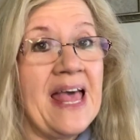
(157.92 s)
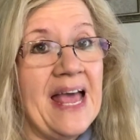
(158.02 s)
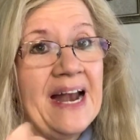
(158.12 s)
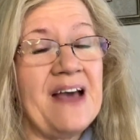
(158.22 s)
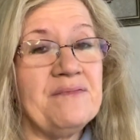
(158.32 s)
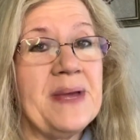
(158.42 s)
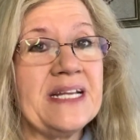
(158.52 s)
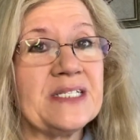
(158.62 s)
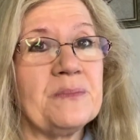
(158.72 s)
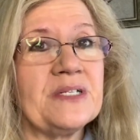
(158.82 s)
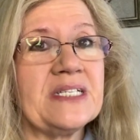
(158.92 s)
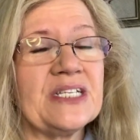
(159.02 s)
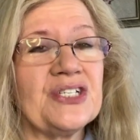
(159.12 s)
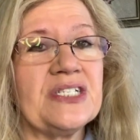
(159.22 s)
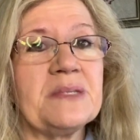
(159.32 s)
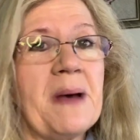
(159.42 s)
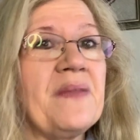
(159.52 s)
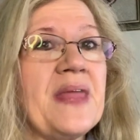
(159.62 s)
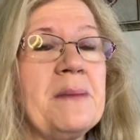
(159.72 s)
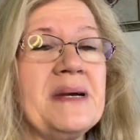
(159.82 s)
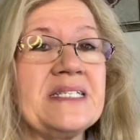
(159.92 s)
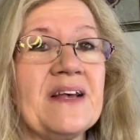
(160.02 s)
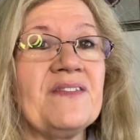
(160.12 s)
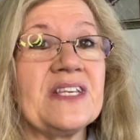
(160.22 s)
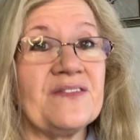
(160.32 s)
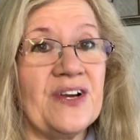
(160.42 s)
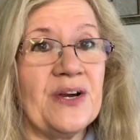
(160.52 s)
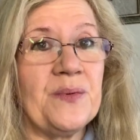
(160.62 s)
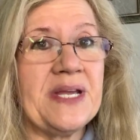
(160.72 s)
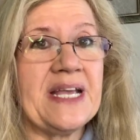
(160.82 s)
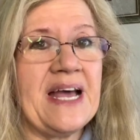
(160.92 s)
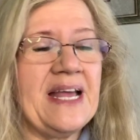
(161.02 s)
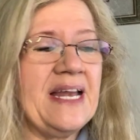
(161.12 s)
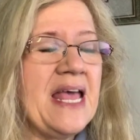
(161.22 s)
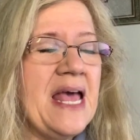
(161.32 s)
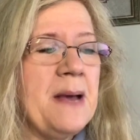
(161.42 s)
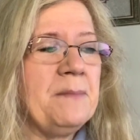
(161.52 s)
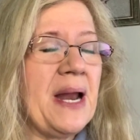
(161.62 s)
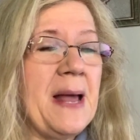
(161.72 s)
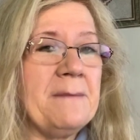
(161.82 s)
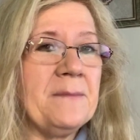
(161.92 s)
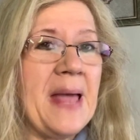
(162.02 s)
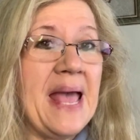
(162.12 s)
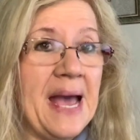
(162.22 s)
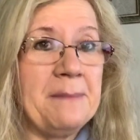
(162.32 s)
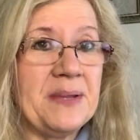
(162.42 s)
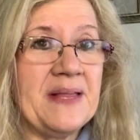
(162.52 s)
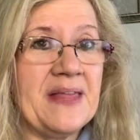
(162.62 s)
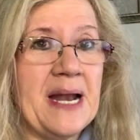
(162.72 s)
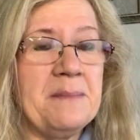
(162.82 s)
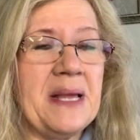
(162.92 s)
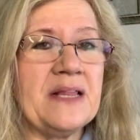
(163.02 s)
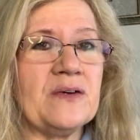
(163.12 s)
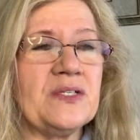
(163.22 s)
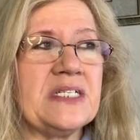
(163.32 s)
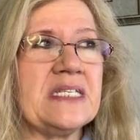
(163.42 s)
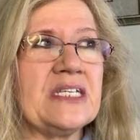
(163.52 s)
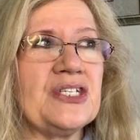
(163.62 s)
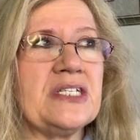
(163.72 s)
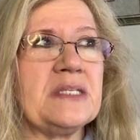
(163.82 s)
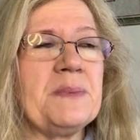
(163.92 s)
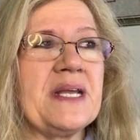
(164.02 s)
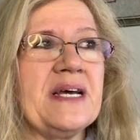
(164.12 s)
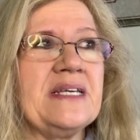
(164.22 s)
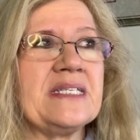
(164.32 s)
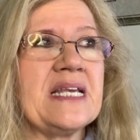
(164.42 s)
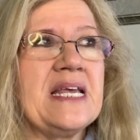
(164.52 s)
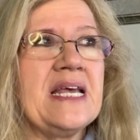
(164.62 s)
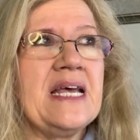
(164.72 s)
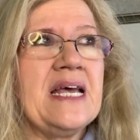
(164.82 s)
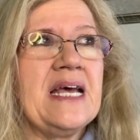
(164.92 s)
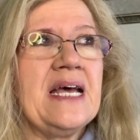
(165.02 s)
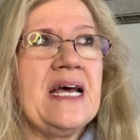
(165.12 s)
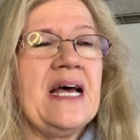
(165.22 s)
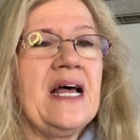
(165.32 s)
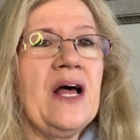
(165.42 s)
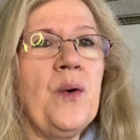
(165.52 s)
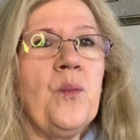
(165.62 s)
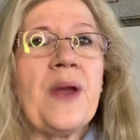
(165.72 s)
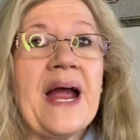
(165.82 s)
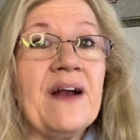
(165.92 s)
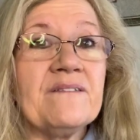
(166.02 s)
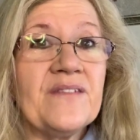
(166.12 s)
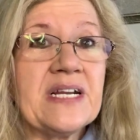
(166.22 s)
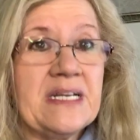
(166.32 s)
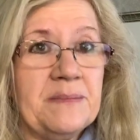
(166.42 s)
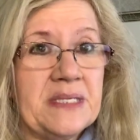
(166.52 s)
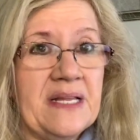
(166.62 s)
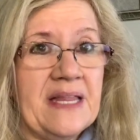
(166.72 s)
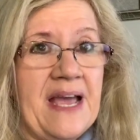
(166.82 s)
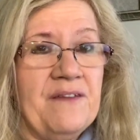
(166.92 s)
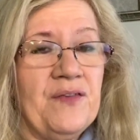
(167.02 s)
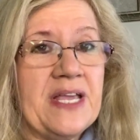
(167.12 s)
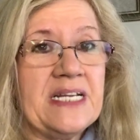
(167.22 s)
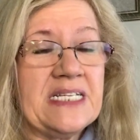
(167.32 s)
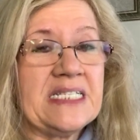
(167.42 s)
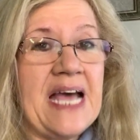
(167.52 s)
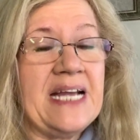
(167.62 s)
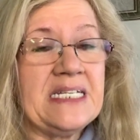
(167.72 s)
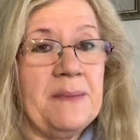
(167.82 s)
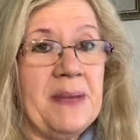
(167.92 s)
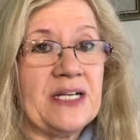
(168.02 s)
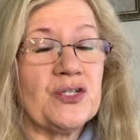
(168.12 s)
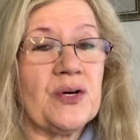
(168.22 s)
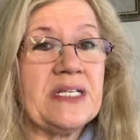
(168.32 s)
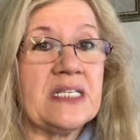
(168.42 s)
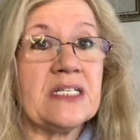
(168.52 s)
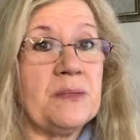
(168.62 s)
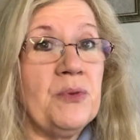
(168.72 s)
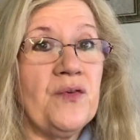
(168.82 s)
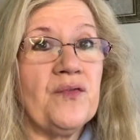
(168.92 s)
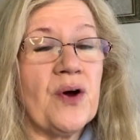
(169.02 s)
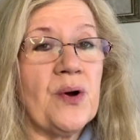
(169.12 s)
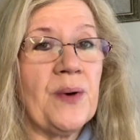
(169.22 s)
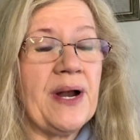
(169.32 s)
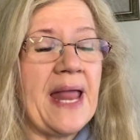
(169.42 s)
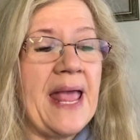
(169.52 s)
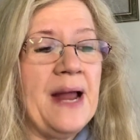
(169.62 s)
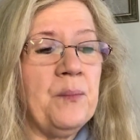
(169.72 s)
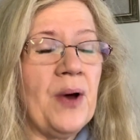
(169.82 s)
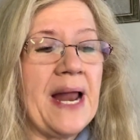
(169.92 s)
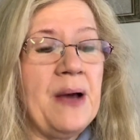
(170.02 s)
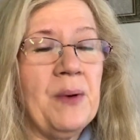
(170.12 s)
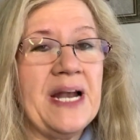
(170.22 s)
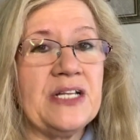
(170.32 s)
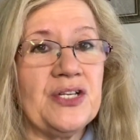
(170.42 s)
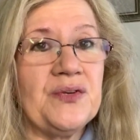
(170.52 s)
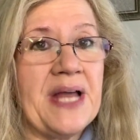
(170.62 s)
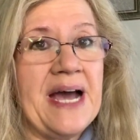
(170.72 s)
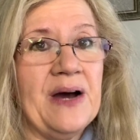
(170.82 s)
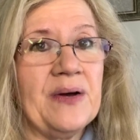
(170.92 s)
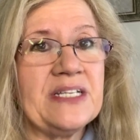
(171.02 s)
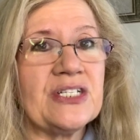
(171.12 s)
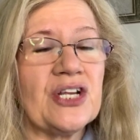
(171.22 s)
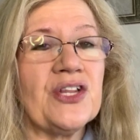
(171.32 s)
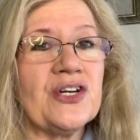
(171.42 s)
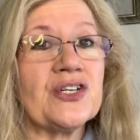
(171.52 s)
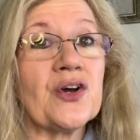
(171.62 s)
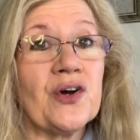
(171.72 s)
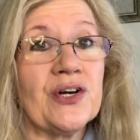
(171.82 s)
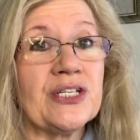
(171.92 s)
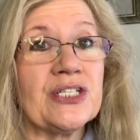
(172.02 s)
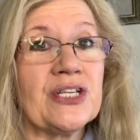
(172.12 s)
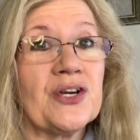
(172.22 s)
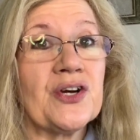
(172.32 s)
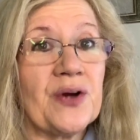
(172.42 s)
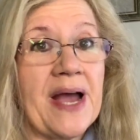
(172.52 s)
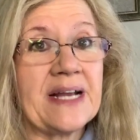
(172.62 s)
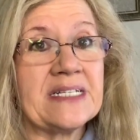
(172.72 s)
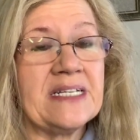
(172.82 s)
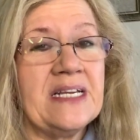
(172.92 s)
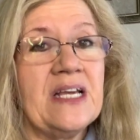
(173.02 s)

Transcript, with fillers: And I've made some decisions about that myself this very weekend, but I'm happy that I made those decisions because we aren't victims in life. We can decide to make choices to move forward. And what I want to do now is to learn to course correct